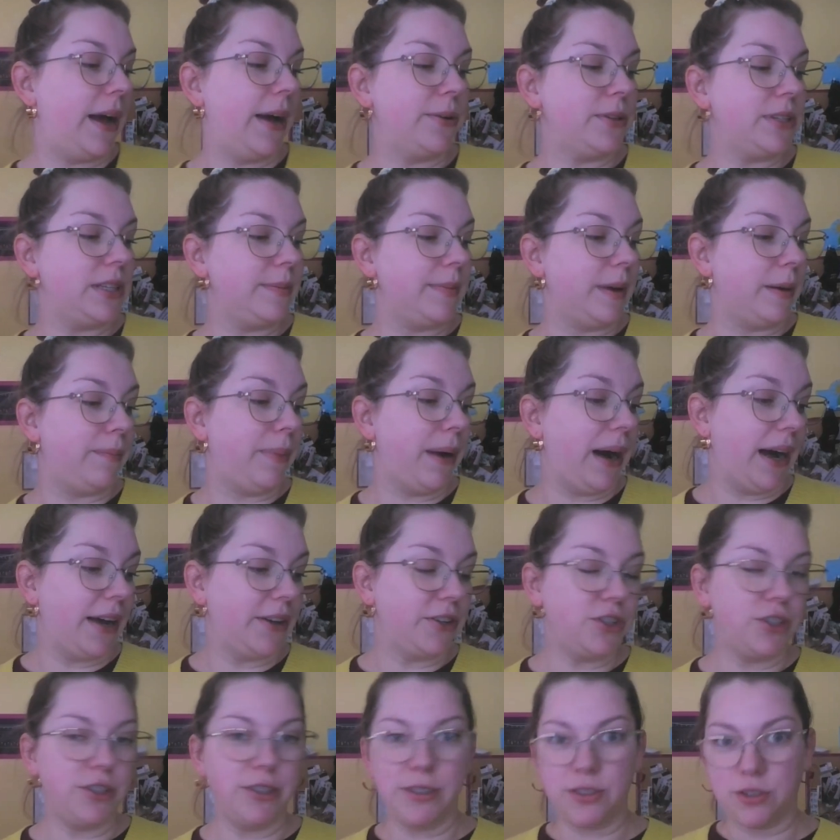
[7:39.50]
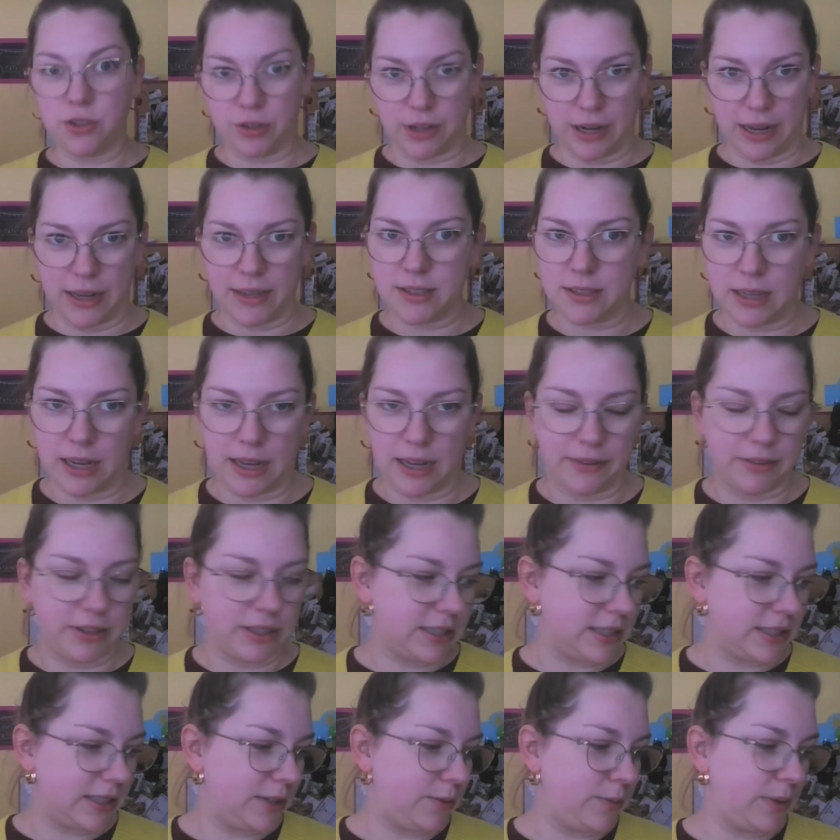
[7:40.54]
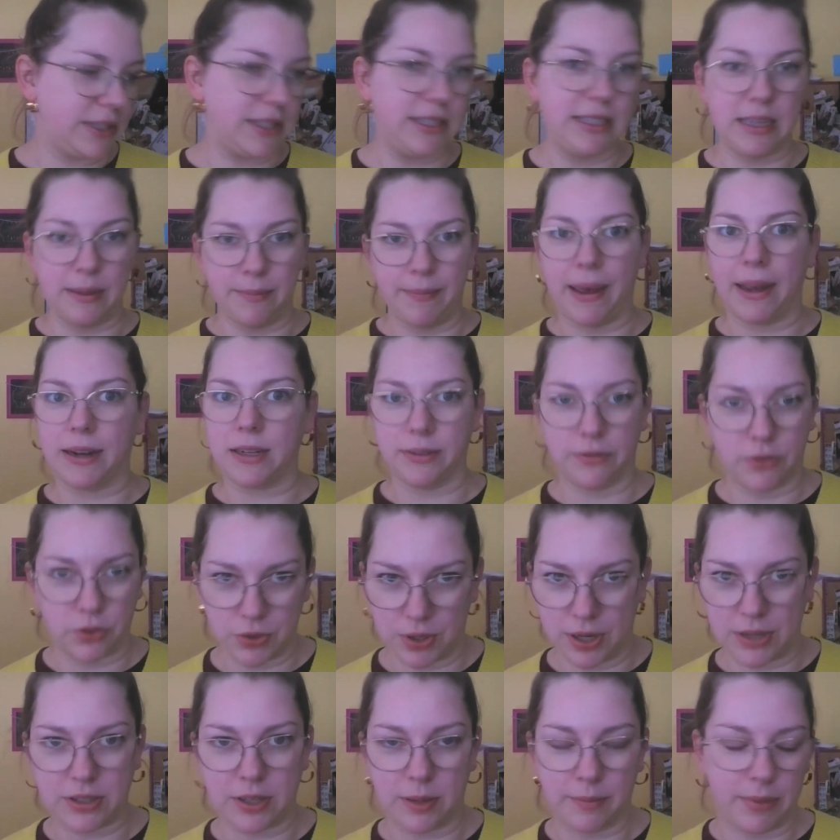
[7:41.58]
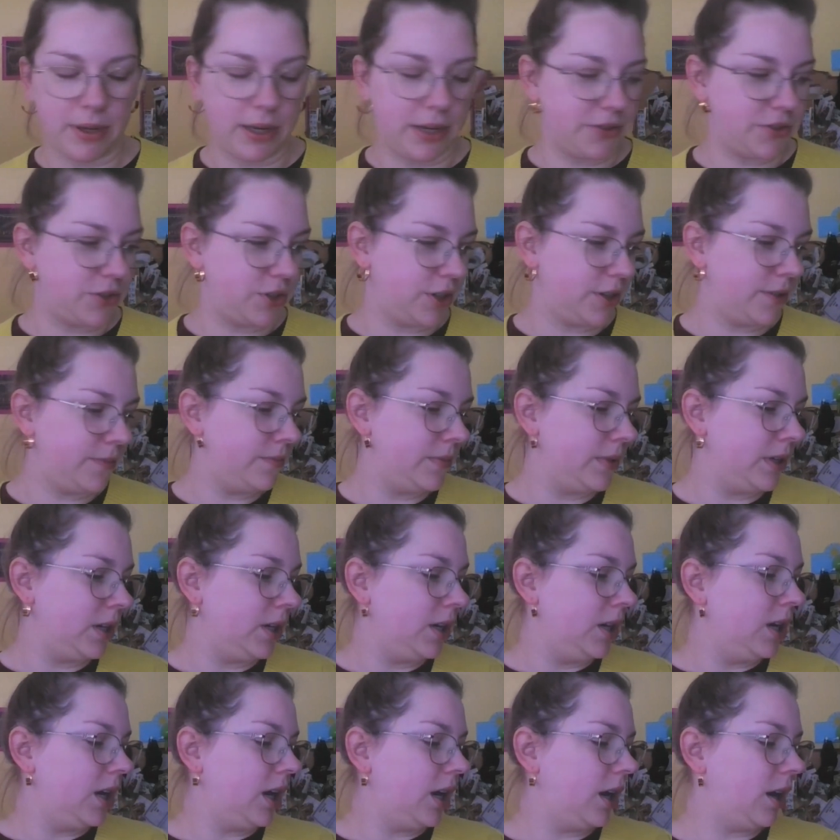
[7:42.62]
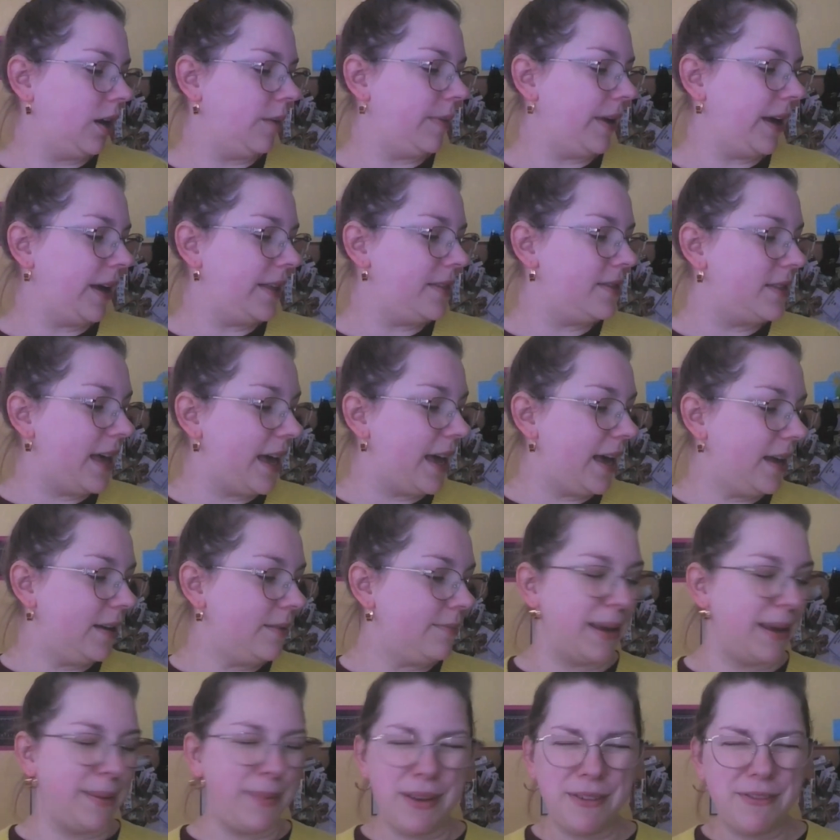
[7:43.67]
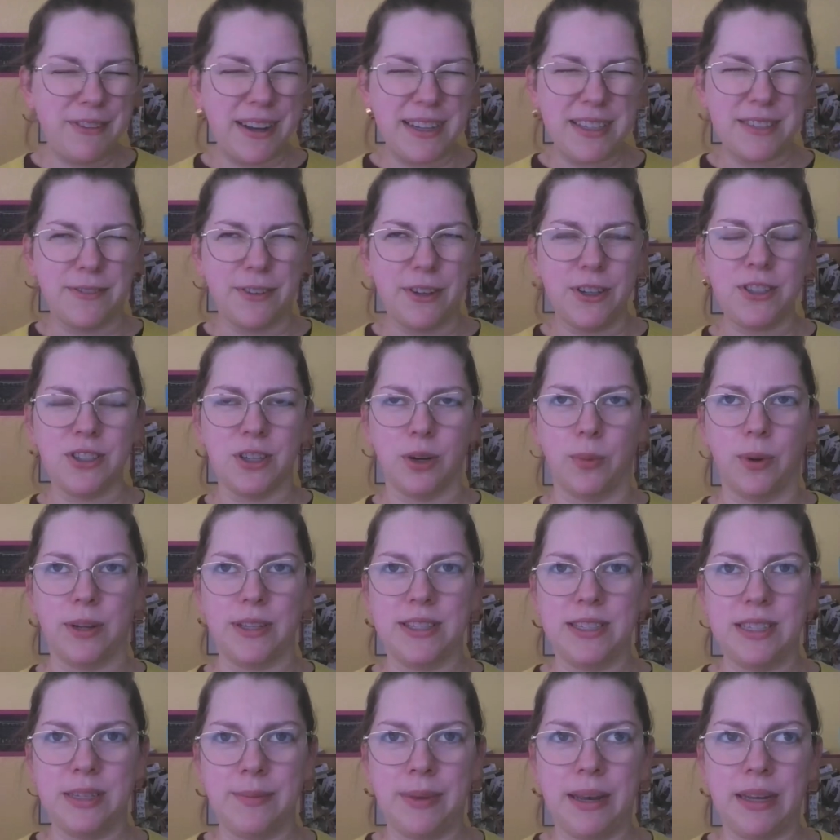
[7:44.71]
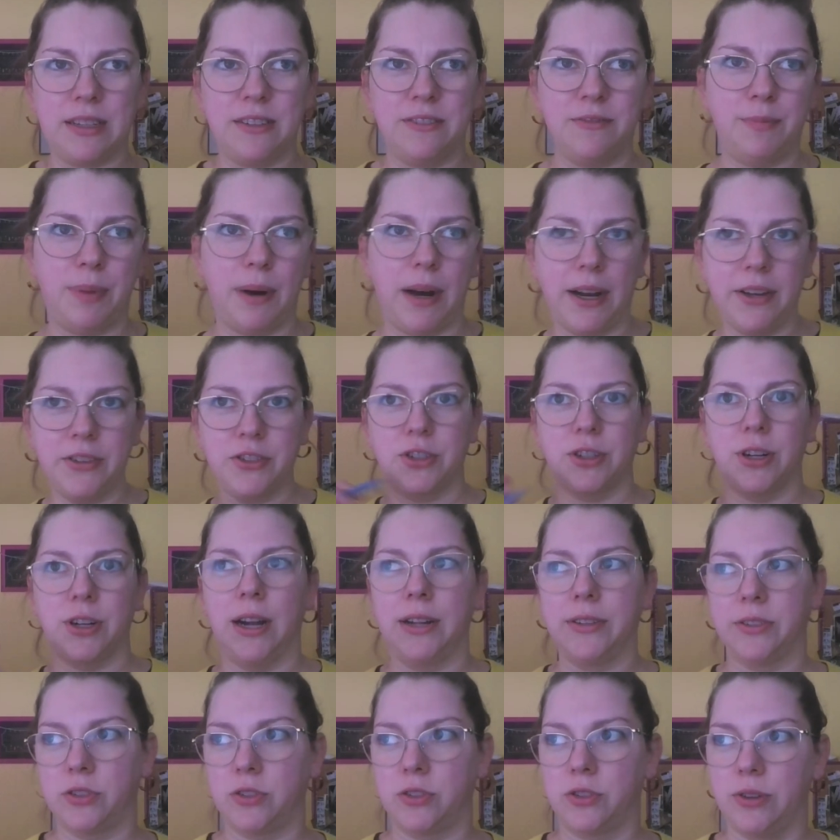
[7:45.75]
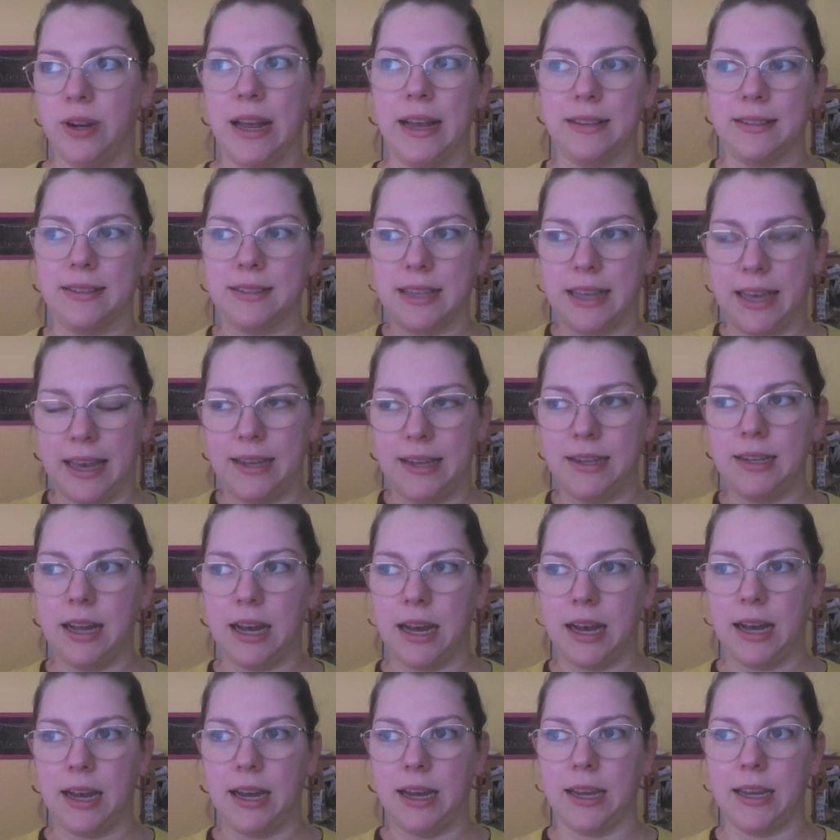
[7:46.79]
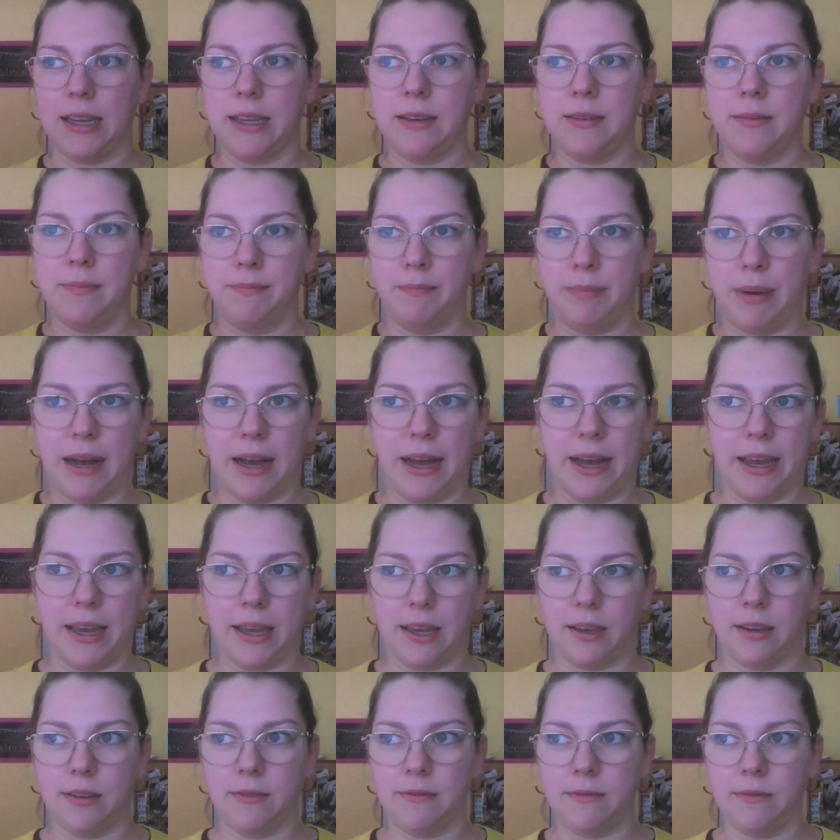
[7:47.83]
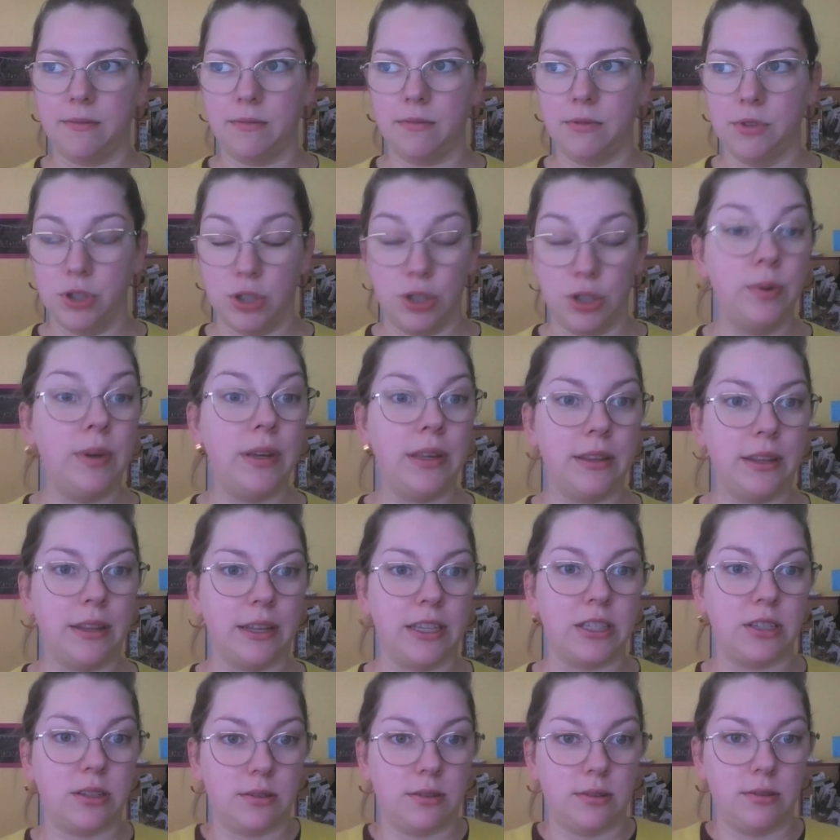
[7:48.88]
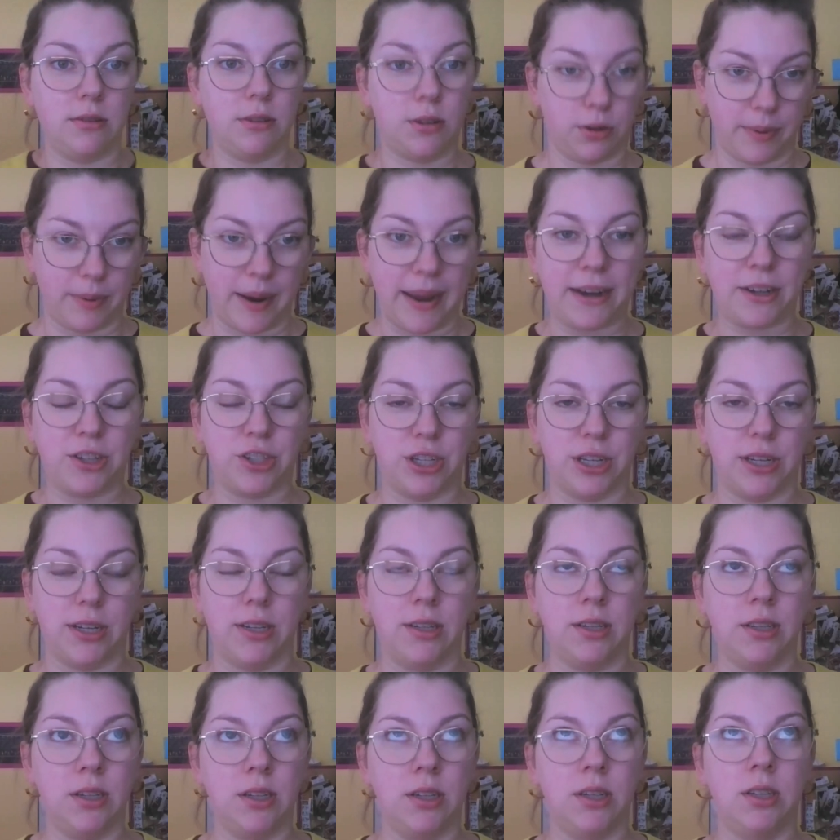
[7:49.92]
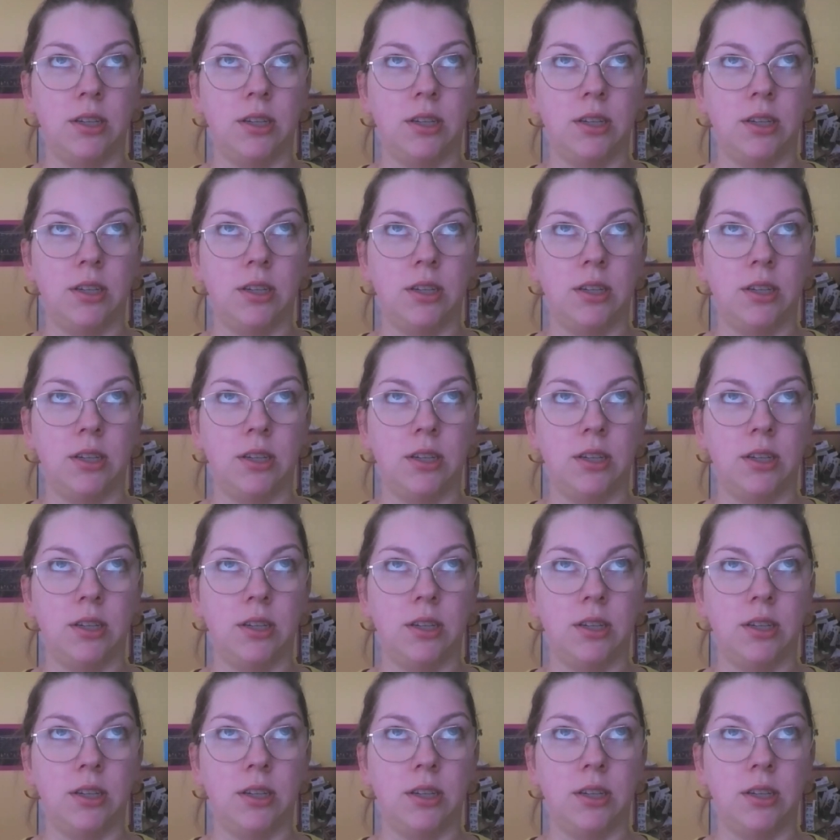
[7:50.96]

thinking about posture and stress, obviously, what's the impact of stress on posture? And then maybe vice versa. What's the impact of posture on stress? Can I, by doing this correction,